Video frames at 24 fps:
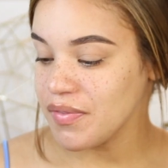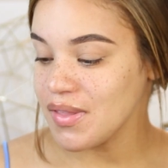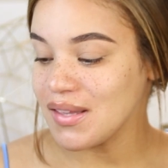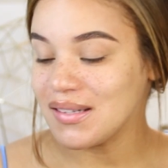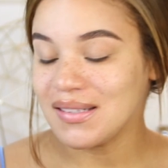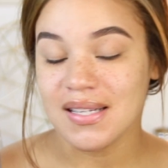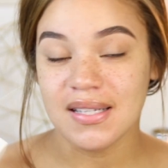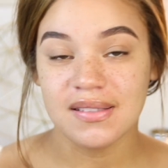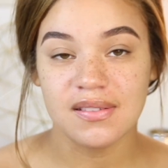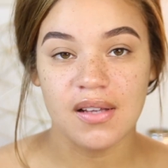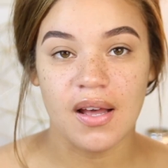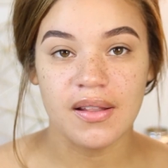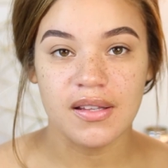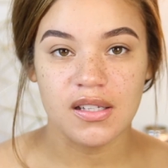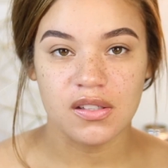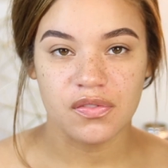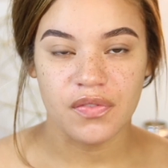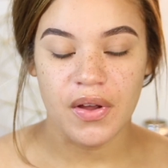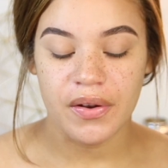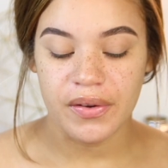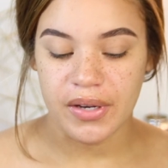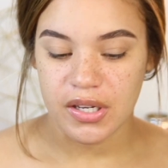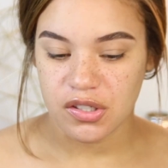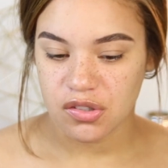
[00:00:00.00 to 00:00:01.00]
the deets on this
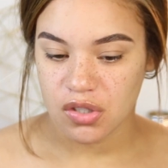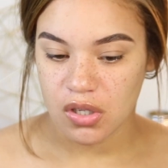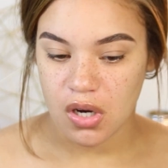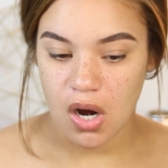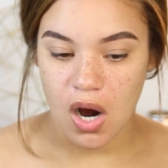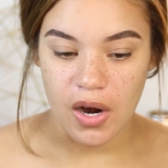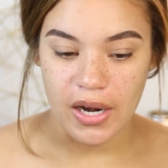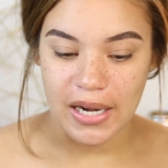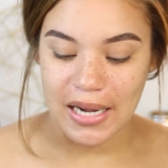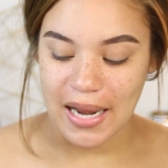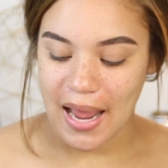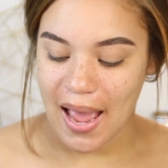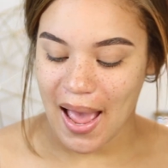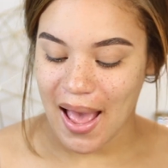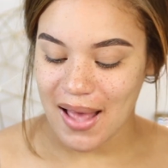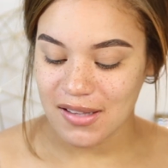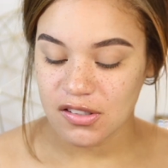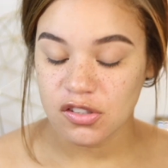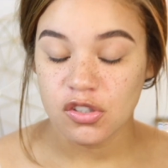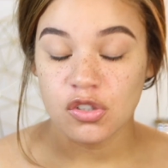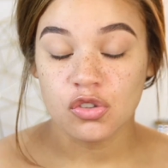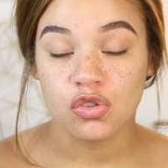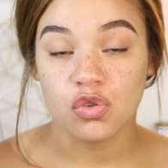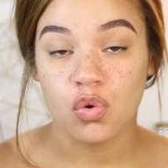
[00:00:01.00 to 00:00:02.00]
foundation are it
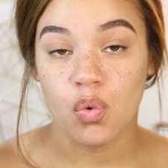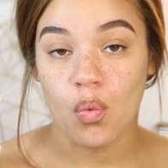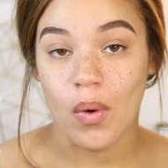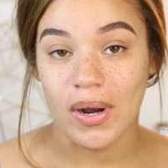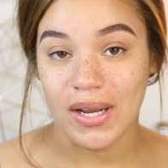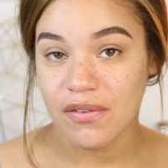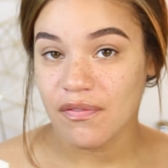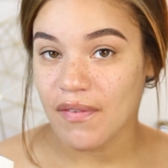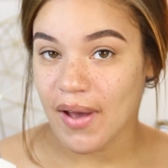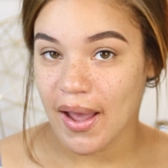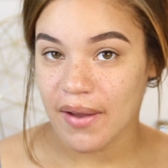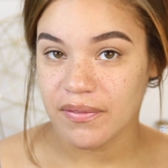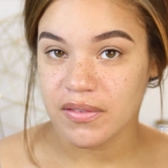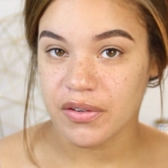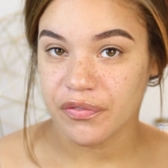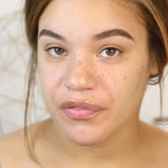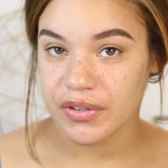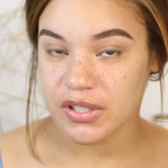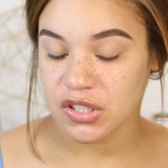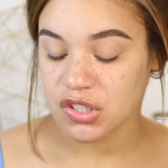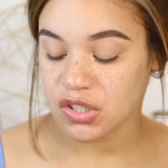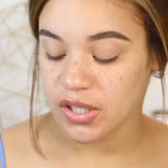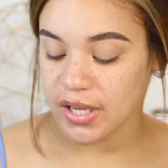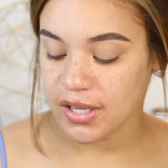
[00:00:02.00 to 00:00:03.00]
has 25
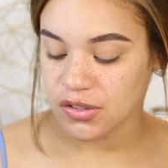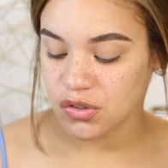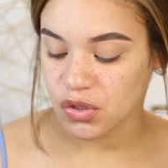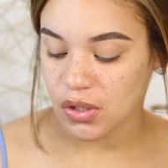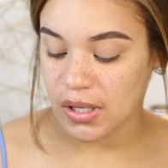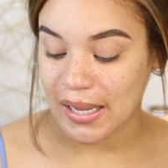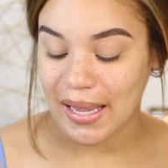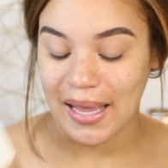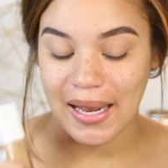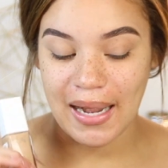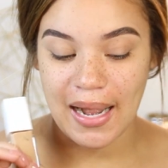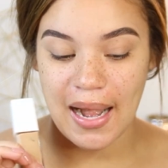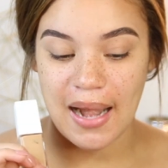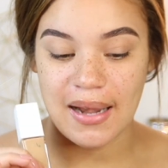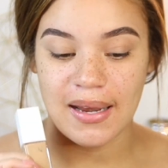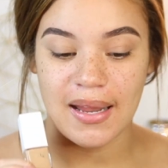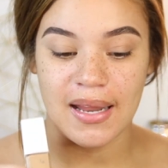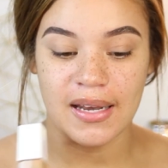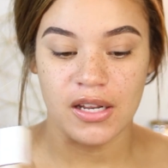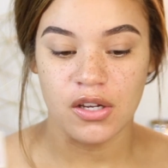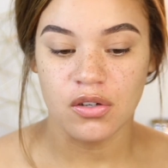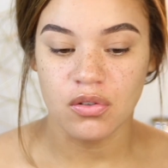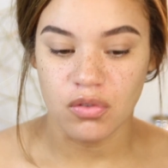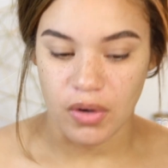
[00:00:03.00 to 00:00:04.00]
different shades. You can get it at
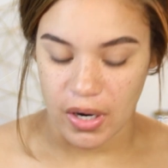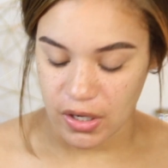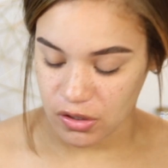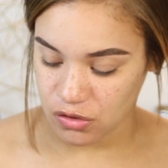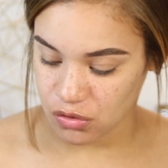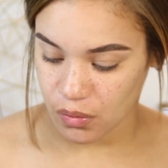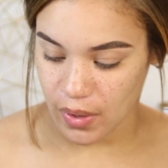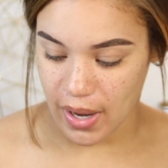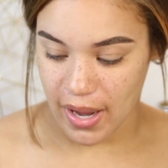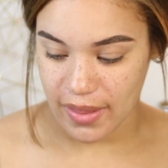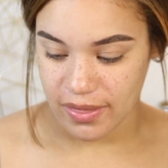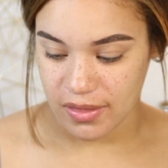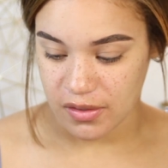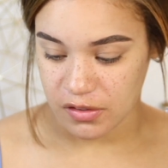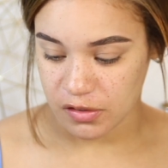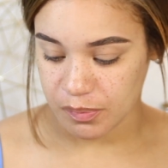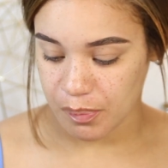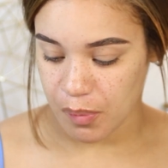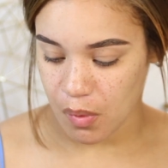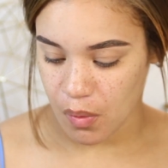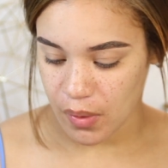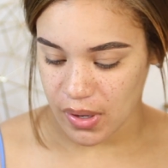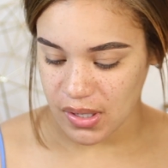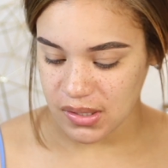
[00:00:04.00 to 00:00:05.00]
any drugstore at this
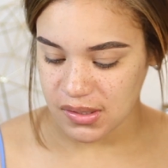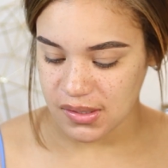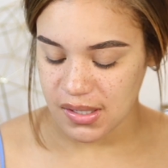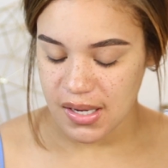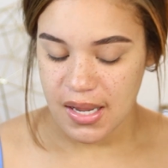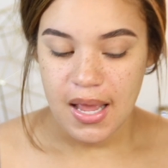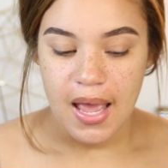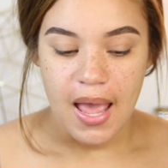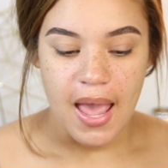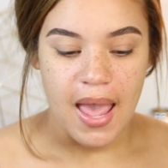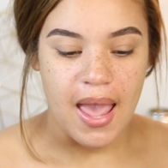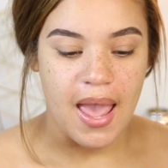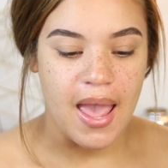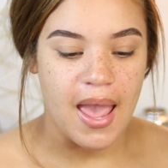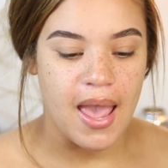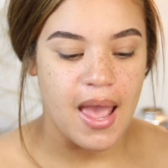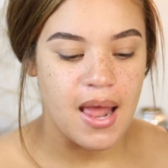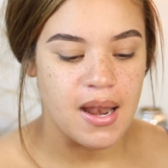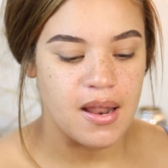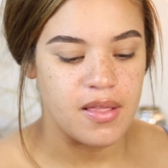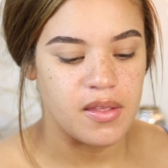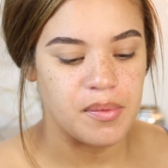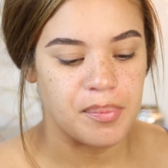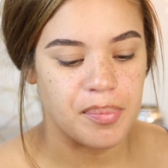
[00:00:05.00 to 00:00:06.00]
point,
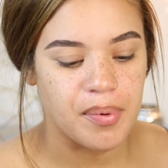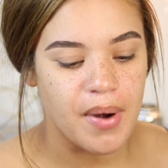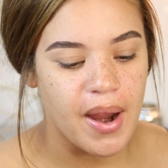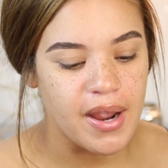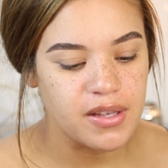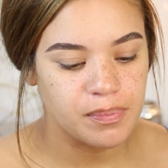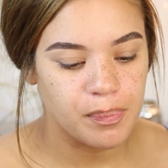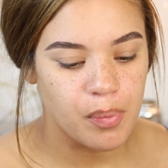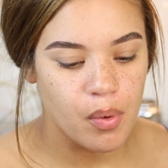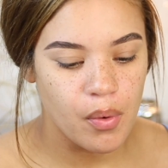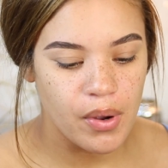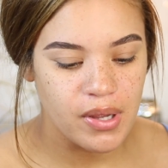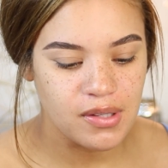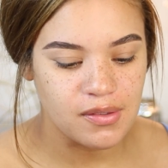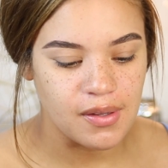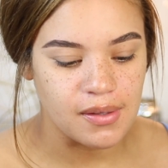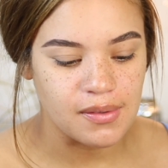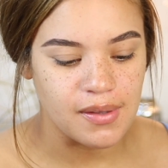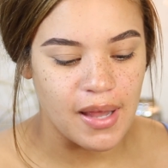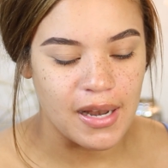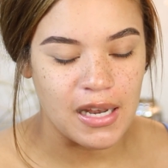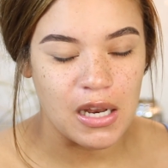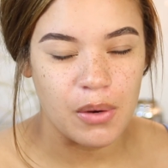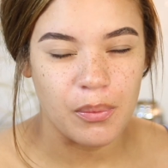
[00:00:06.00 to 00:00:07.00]
and the price point
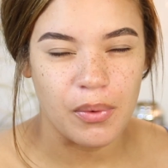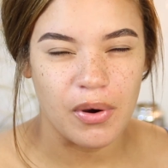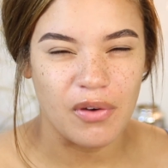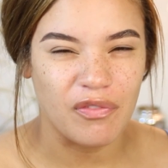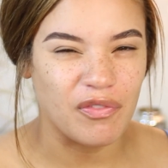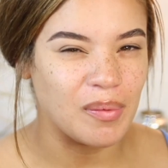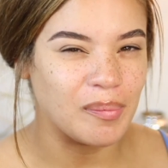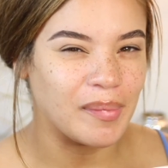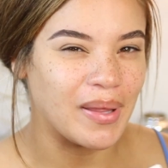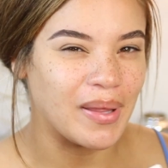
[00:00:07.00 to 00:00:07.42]
is anywhere from